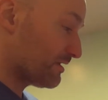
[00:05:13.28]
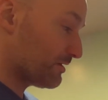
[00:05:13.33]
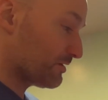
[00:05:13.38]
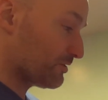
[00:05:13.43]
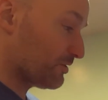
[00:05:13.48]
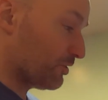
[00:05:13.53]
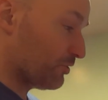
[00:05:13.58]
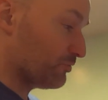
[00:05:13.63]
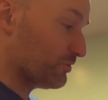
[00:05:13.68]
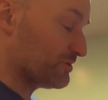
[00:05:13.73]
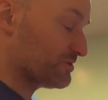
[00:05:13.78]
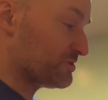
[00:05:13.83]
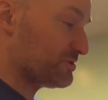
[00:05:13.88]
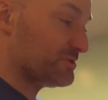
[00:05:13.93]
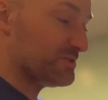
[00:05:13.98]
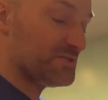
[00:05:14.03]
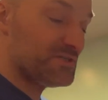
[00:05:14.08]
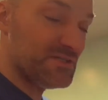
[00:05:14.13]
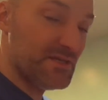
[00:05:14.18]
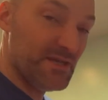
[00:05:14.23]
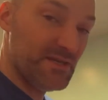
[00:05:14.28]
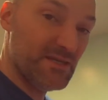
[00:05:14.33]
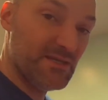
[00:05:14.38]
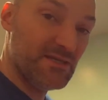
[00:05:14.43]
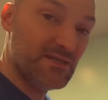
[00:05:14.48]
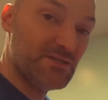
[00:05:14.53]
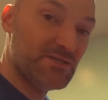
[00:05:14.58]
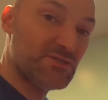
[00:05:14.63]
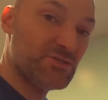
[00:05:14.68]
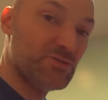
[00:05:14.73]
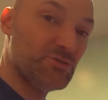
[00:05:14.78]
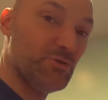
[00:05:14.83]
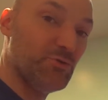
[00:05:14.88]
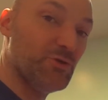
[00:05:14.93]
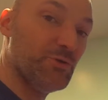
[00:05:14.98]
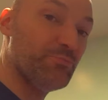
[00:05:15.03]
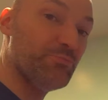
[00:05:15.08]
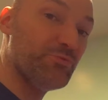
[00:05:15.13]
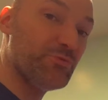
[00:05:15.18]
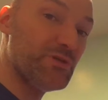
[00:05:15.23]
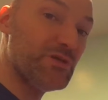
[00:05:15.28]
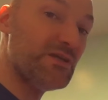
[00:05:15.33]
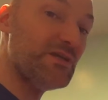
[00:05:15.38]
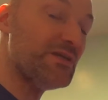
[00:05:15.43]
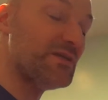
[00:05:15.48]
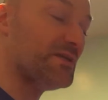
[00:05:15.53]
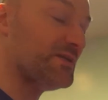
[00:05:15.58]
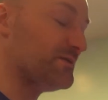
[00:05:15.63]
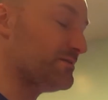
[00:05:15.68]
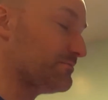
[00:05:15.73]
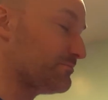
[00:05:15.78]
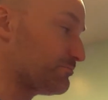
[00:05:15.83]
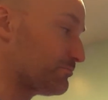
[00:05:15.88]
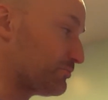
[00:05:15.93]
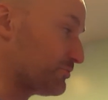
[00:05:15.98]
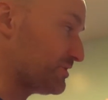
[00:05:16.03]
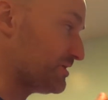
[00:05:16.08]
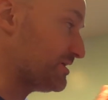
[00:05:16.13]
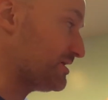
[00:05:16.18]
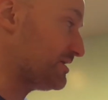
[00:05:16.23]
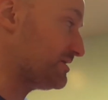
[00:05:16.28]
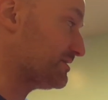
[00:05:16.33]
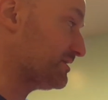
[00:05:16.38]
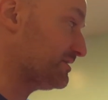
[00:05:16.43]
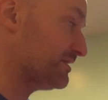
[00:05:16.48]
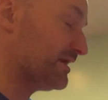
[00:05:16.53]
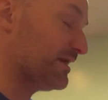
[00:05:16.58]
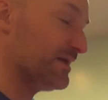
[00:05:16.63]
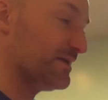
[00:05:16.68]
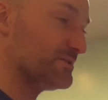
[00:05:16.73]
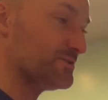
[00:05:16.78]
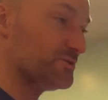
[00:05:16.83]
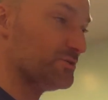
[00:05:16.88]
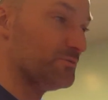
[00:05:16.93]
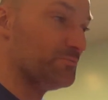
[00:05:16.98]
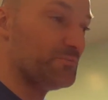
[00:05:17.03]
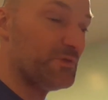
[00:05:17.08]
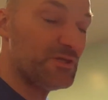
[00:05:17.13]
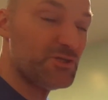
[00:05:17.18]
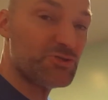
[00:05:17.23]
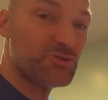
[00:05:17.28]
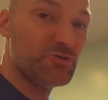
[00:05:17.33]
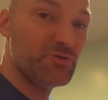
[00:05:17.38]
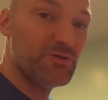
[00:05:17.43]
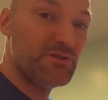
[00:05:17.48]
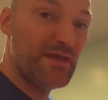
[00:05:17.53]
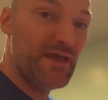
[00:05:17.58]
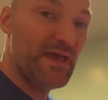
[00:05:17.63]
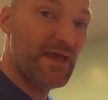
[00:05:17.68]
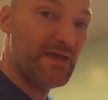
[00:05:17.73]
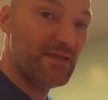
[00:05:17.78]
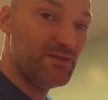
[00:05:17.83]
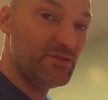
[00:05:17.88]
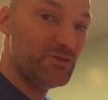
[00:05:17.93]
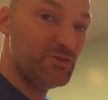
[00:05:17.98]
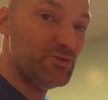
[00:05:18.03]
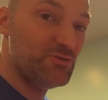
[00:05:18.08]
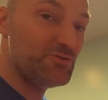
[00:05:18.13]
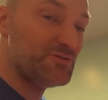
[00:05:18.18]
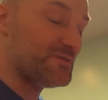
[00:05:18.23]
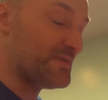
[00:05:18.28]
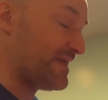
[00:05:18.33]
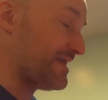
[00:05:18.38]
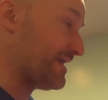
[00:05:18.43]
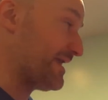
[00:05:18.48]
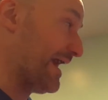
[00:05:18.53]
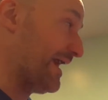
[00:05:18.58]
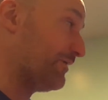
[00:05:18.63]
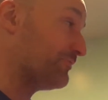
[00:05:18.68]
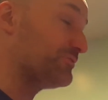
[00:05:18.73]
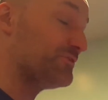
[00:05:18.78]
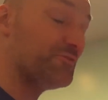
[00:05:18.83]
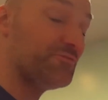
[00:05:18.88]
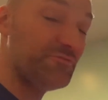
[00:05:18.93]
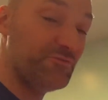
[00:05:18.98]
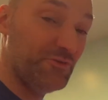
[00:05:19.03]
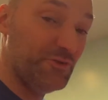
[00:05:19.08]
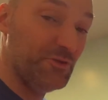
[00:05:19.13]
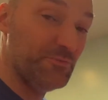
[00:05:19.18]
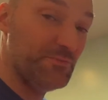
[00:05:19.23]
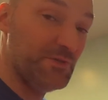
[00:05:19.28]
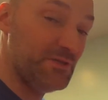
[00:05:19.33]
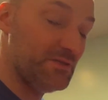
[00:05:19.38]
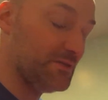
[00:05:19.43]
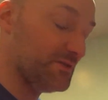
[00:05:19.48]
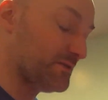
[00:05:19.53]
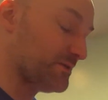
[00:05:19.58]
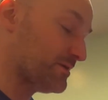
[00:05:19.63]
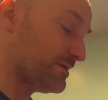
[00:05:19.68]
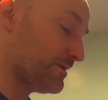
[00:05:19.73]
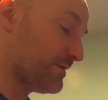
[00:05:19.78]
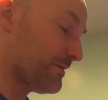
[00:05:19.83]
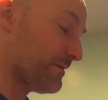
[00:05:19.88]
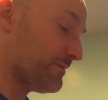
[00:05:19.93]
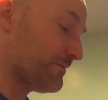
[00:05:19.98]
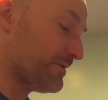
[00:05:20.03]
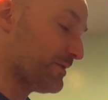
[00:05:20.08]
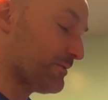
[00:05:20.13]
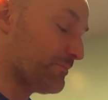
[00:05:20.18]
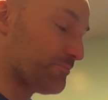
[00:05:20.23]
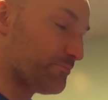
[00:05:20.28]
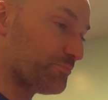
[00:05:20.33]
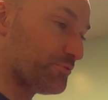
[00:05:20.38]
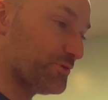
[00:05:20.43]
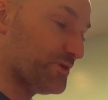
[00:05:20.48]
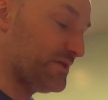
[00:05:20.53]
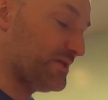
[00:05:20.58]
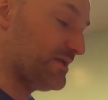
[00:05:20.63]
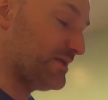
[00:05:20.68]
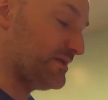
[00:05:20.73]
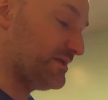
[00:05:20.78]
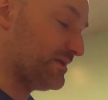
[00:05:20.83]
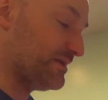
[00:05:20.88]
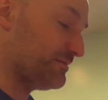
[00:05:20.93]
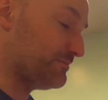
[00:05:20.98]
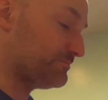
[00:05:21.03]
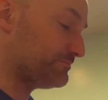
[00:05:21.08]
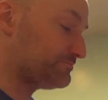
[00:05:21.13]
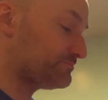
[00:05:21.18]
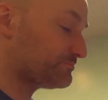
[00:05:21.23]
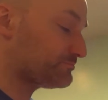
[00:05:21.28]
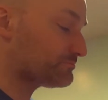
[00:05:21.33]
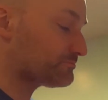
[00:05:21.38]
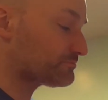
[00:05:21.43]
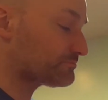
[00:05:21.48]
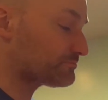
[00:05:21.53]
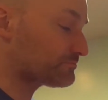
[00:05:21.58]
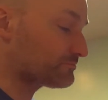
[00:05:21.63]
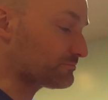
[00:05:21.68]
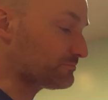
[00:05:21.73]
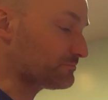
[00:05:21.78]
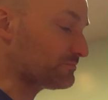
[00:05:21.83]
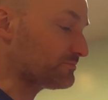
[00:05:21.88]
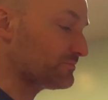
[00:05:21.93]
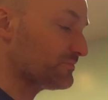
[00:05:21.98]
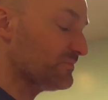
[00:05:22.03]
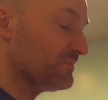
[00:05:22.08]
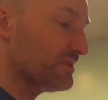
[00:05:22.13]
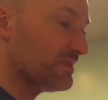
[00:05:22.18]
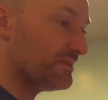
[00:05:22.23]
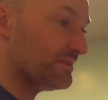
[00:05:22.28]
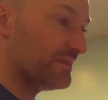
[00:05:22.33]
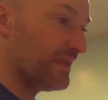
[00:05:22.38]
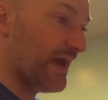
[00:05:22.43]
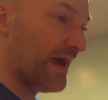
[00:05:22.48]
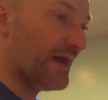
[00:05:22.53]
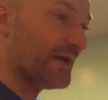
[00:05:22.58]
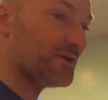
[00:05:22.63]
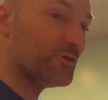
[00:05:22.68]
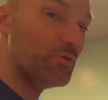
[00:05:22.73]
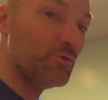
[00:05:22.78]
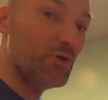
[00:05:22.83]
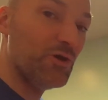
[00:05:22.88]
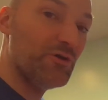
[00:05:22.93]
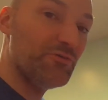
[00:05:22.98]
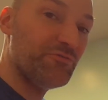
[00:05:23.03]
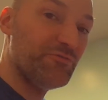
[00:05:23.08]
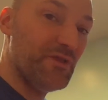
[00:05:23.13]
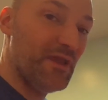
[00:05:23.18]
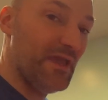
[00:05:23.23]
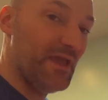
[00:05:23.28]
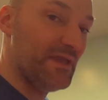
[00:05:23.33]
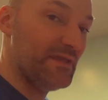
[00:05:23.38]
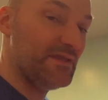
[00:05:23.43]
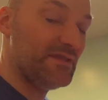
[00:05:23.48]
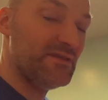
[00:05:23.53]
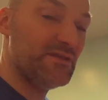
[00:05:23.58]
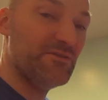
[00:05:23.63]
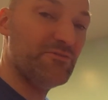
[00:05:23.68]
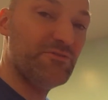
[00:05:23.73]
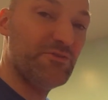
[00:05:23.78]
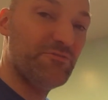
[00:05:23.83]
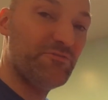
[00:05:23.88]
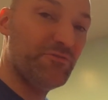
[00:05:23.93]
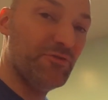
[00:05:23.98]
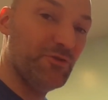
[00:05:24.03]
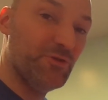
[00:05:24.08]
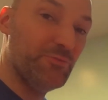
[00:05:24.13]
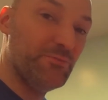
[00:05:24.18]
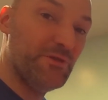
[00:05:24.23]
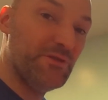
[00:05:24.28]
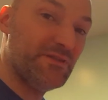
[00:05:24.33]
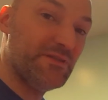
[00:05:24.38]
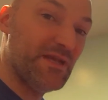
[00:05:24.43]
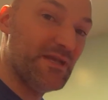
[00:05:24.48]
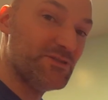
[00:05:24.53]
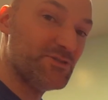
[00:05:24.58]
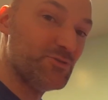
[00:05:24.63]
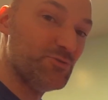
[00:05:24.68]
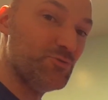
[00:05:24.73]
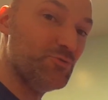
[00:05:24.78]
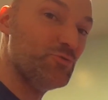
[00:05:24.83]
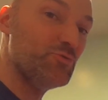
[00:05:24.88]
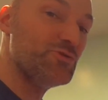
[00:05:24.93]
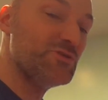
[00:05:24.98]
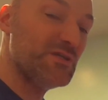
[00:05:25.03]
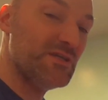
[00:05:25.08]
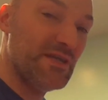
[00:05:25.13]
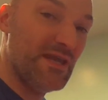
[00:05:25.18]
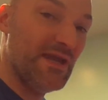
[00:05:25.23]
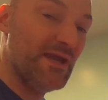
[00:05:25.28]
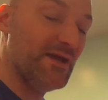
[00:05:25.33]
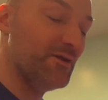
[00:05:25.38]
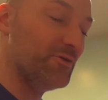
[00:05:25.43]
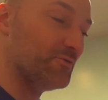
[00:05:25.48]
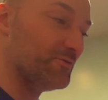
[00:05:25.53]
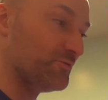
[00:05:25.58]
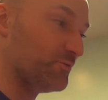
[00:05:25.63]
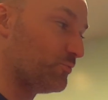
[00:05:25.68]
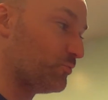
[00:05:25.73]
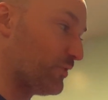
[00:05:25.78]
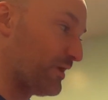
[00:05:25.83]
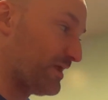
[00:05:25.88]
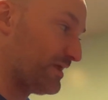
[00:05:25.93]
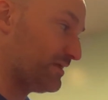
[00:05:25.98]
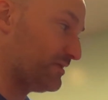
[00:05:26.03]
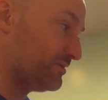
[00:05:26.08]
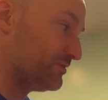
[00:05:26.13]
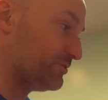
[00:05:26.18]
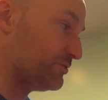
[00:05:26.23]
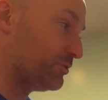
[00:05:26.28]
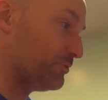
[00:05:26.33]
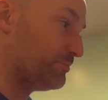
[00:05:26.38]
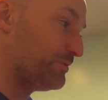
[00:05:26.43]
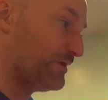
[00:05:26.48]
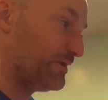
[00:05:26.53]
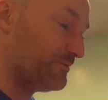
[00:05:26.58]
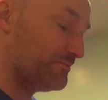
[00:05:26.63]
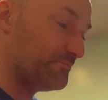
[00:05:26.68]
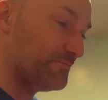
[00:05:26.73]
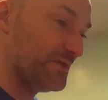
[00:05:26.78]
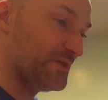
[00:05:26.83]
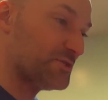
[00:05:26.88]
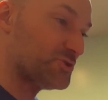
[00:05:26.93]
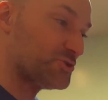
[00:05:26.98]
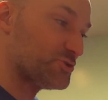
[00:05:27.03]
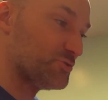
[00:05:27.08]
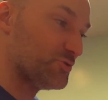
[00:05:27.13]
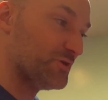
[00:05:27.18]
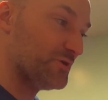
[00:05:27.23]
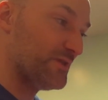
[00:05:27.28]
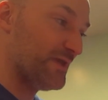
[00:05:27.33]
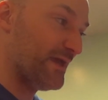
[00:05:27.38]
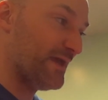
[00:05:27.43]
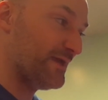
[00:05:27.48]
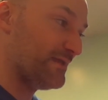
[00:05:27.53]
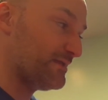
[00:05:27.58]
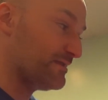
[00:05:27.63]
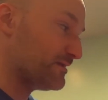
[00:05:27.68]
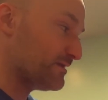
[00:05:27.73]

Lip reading: go into your settings, go to preheat the nozzle, make sure that you take out the filament, preheat it, knock off any of the filament that's oozing out, wait a little bit, make sure that